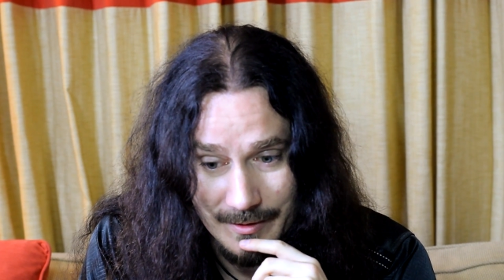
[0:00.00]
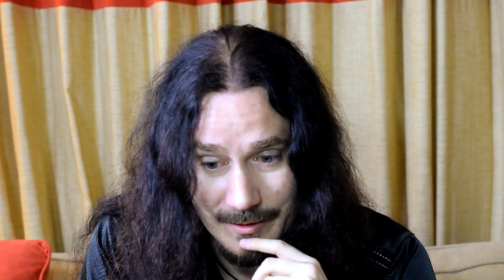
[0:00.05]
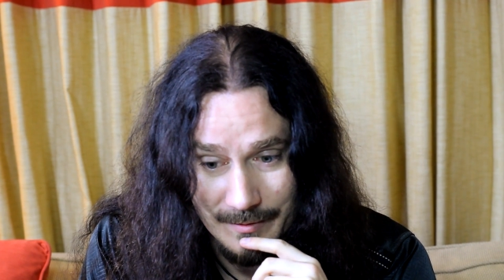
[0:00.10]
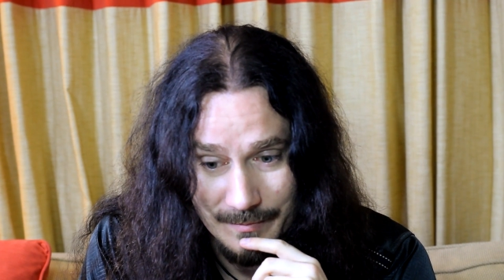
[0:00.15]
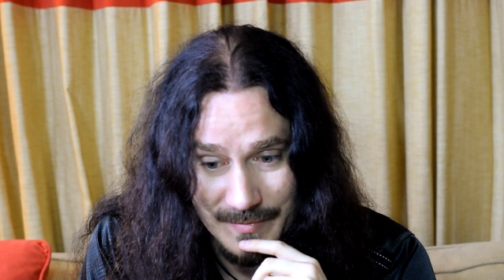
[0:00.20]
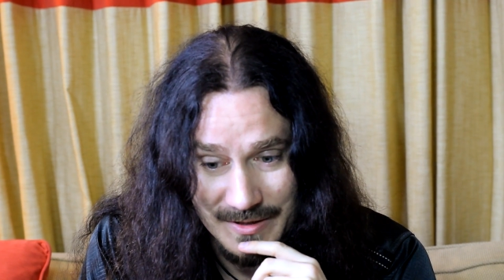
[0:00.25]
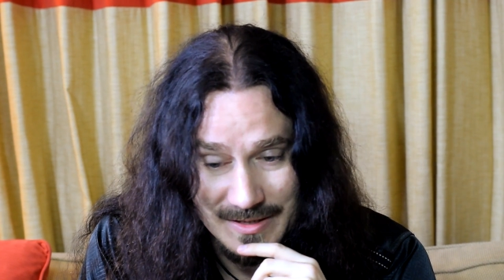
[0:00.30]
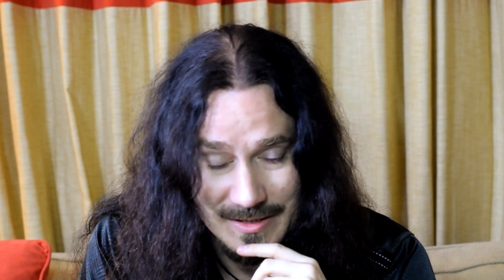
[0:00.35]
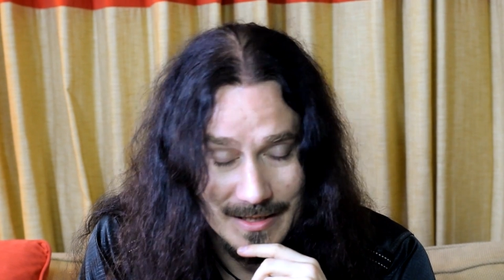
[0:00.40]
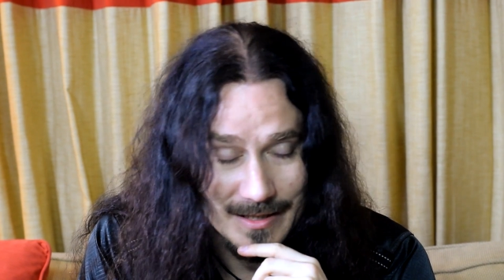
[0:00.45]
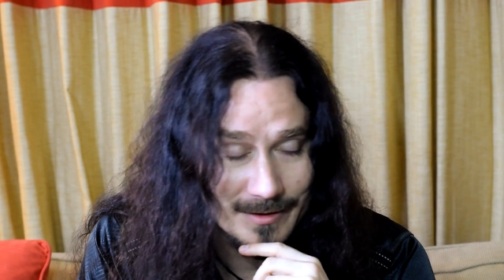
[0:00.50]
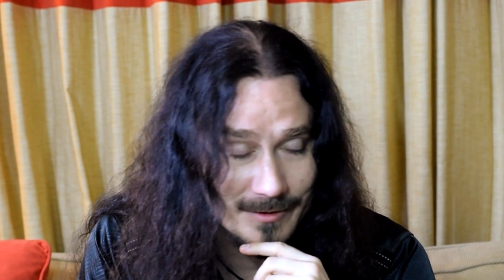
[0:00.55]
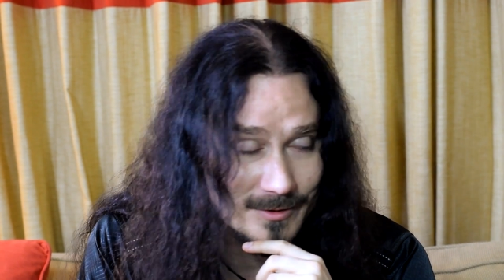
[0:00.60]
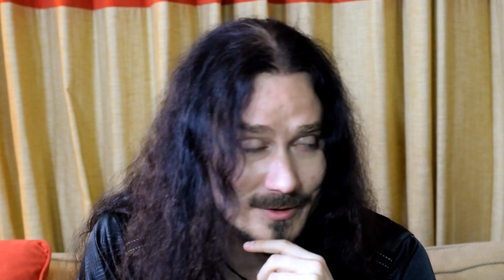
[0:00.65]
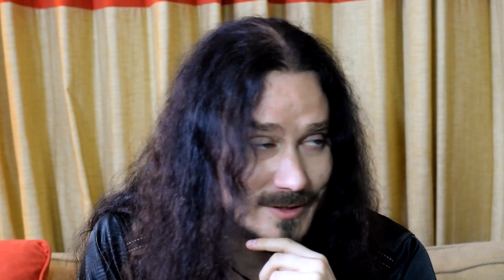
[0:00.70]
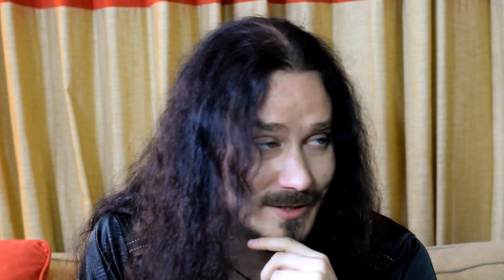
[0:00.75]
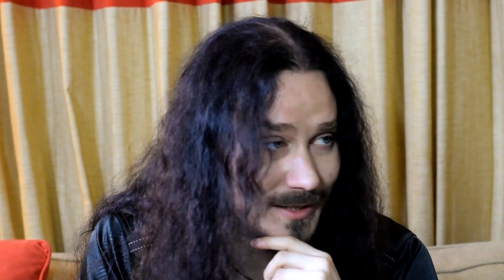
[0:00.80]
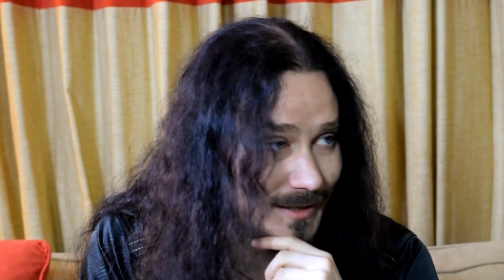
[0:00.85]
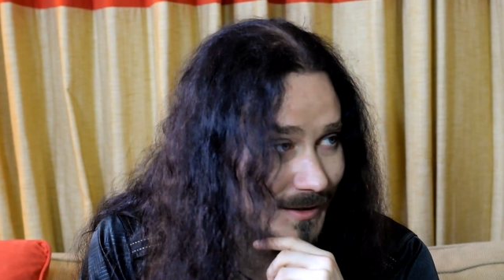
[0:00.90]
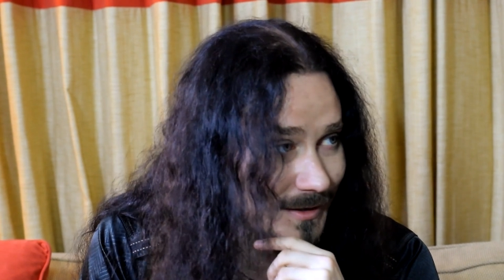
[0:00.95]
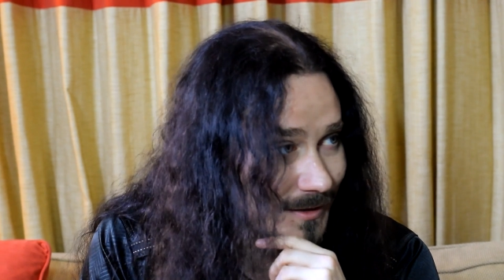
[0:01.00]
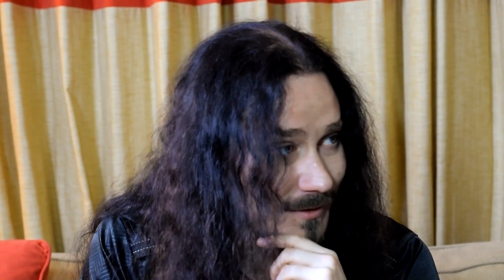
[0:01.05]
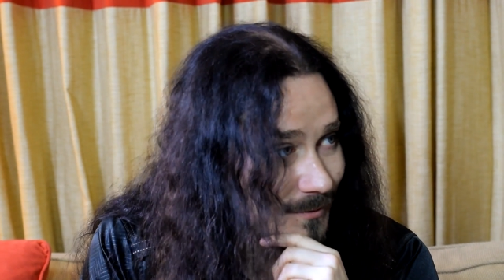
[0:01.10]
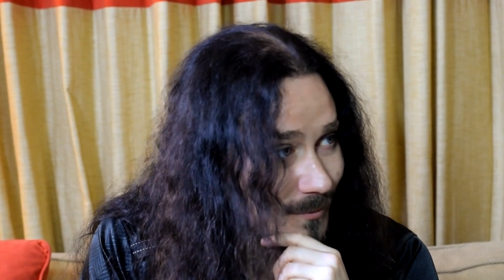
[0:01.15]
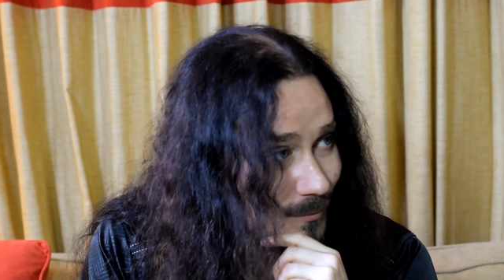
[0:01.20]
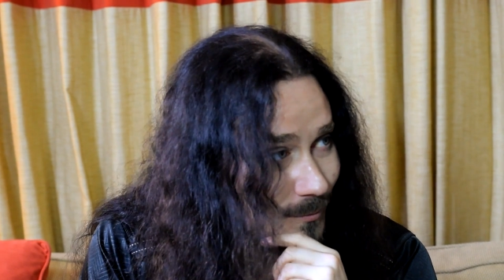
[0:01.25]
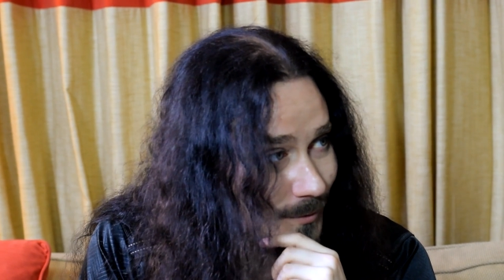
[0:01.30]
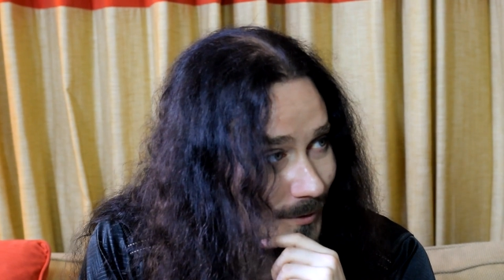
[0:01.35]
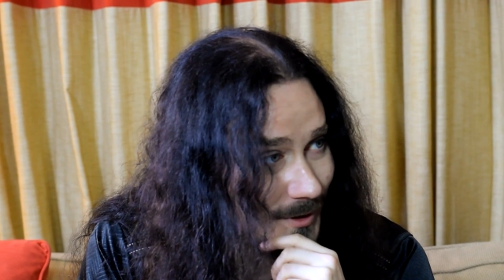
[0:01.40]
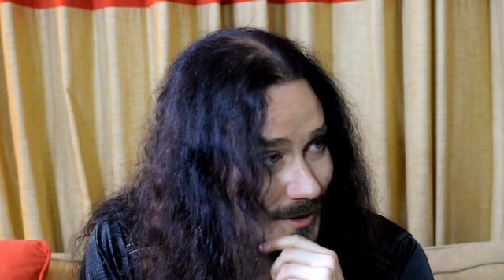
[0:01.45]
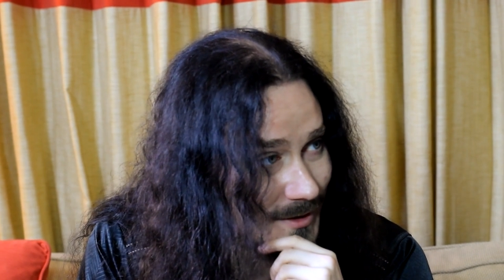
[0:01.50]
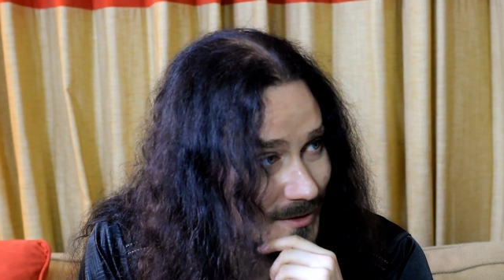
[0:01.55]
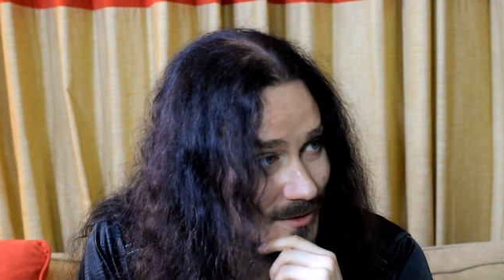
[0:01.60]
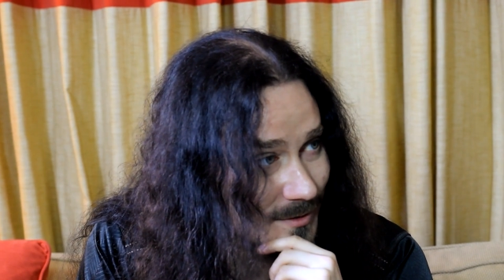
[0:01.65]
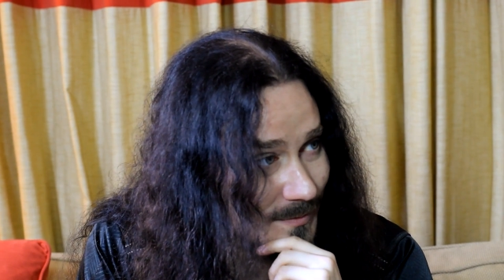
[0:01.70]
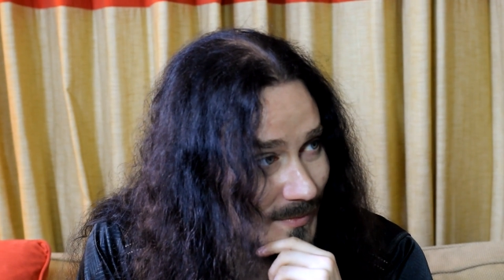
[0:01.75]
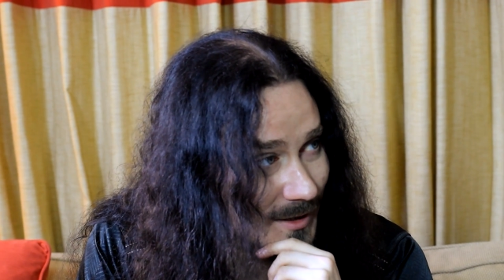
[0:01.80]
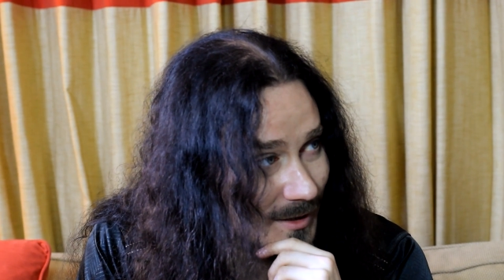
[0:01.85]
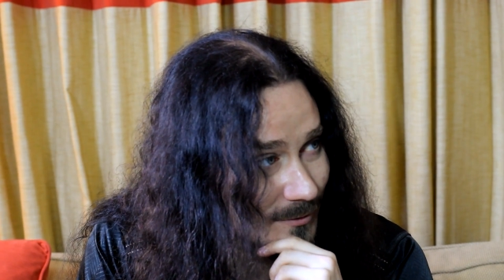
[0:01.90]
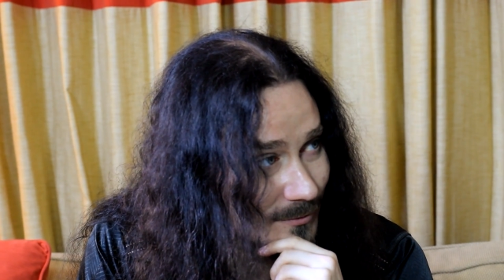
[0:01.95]
misunderstanding what he's
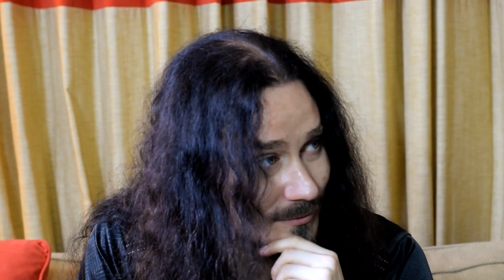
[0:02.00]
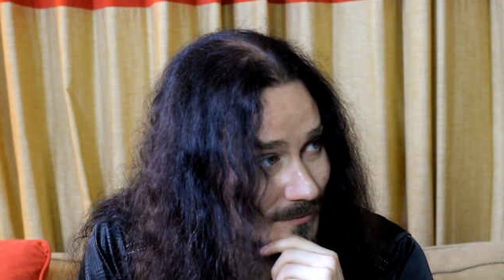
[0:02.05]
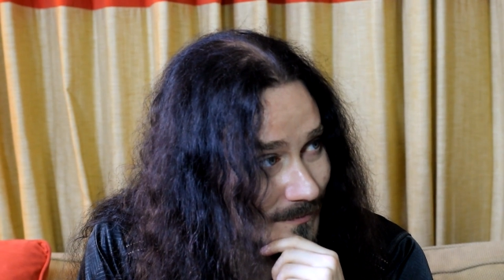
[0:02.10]
about.